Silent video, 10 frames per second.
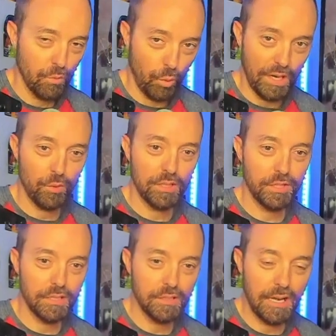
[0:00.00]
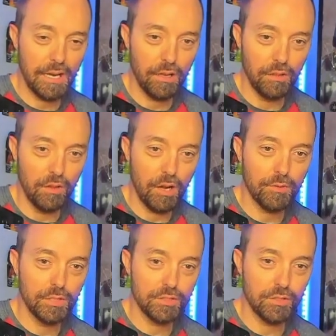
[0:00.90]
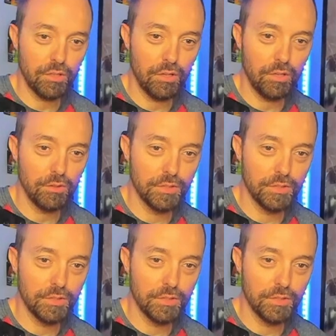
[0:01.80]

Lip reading: Why do I think that? A lot of us are called